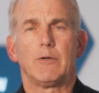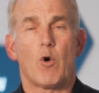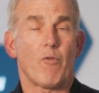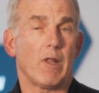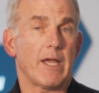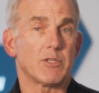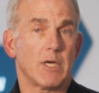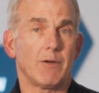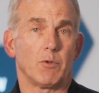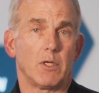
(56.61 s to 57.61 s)
over the last
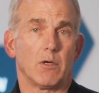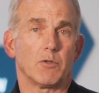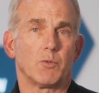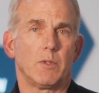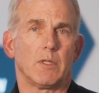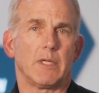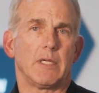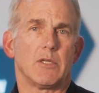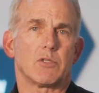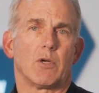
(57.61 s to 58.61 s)
several years,
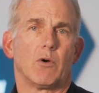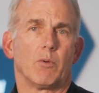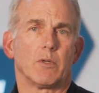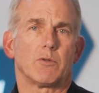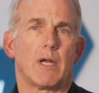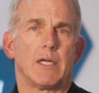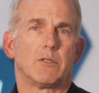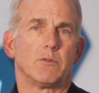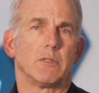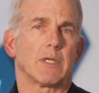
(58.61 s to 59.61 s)
really, and so we're trying
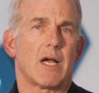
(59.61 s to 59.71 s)
to